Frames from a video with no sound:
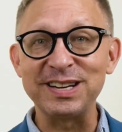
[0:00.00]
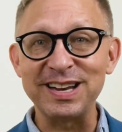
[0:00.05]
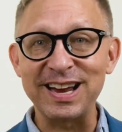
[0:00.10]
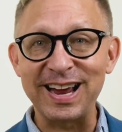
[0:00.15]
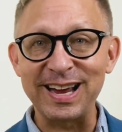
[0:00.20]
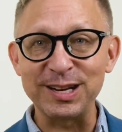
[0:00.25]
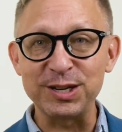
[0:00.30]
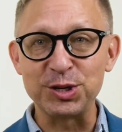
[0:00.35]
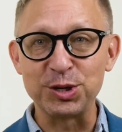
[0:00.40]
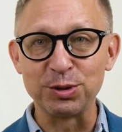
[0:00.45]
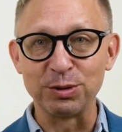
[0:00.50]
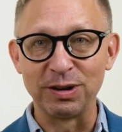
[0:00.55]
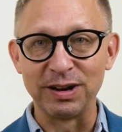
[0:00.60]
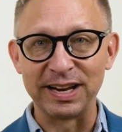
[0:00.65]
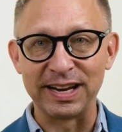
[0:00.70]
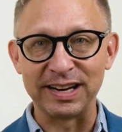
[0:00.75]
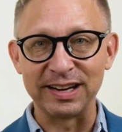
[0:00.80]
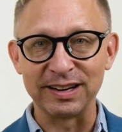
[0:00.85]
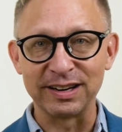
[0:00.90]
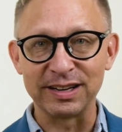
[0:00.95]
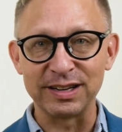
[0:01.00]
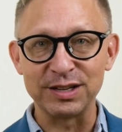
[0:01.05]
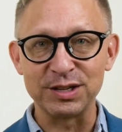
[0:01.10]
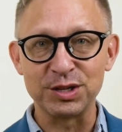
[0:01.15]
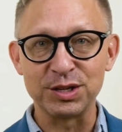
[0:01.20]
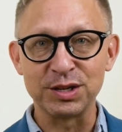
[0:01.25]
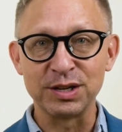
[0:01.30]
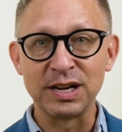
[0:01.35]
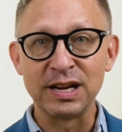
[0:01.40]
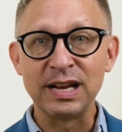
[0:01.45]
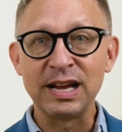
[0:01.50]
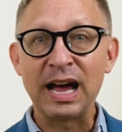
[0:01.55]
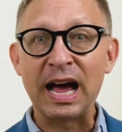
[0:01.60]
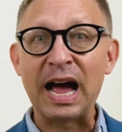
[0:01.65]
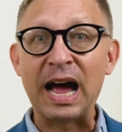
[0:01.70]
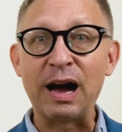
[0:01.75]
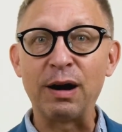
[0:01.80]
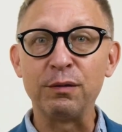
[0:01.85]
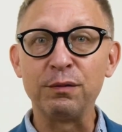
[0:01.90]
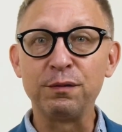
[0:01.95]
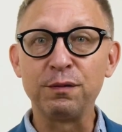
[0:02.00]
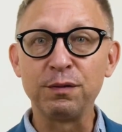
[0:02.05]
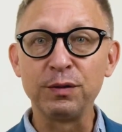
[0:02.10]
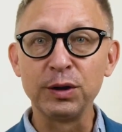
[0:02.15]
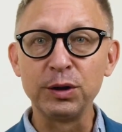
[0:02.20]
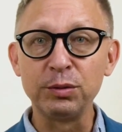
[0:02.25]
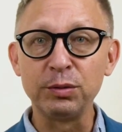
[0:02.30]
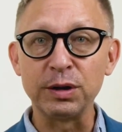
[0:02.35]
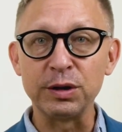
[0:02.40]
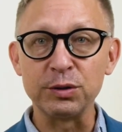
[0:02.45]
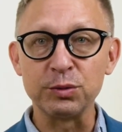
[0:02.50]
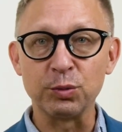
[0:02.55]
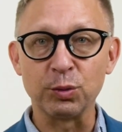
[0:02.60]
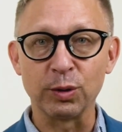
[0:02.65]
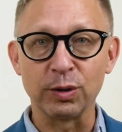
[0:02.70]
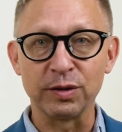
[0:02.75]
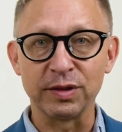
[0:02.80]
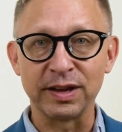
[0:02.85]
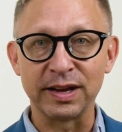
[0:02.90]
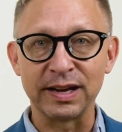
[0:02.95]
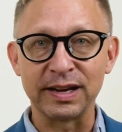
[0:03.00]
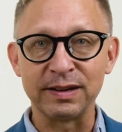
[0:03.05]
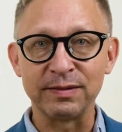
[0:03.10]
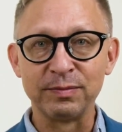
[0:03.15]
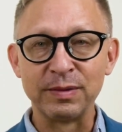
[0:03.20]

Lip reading: natural English? How fluent were they?